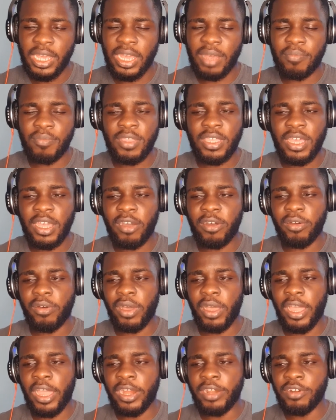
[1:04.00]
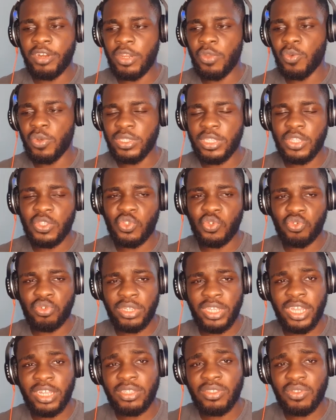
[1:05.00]
And me, I really wanted to
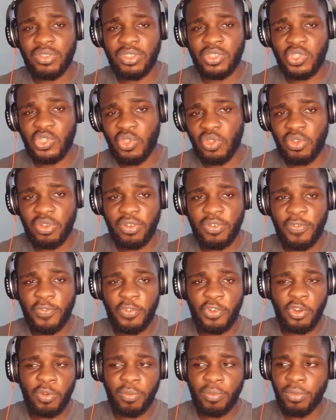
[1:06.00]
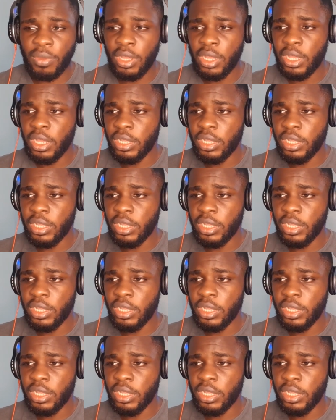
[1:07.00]
react to the song from